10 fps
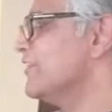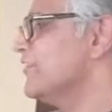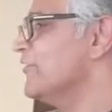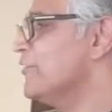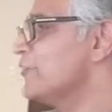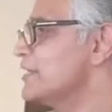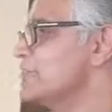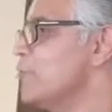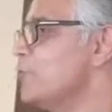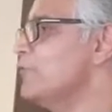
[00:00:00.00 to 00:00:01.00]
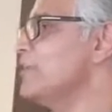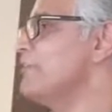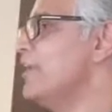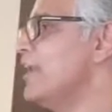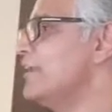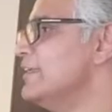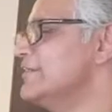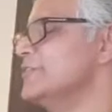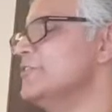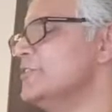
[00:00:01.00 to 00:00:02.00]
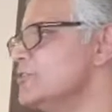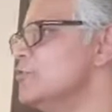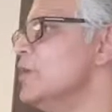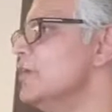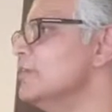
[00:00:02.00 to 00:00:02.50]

So whereas whole wheat flour is actually super.